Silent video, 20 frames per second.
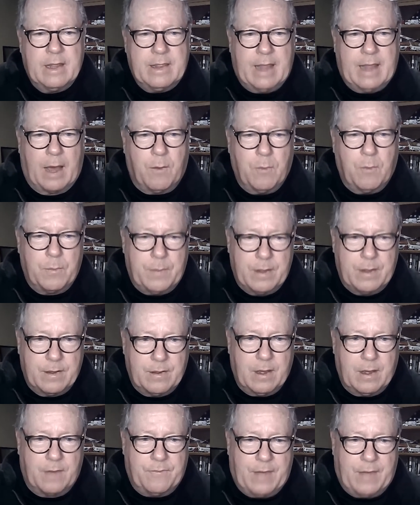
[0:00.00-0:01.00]
that will be
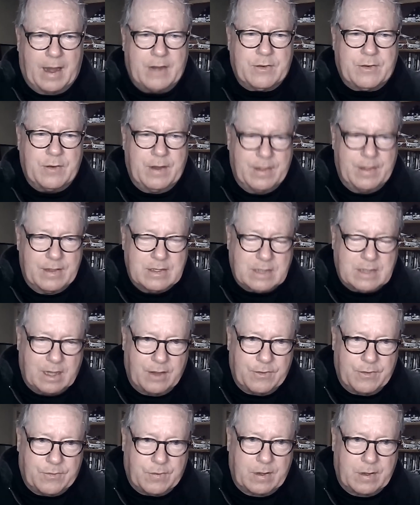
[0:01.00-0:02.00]
a factor in this
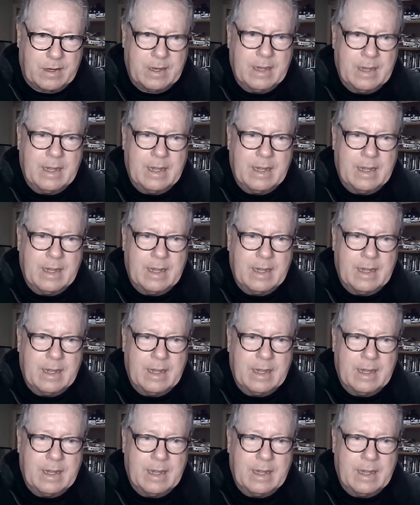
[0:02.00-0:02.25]
country.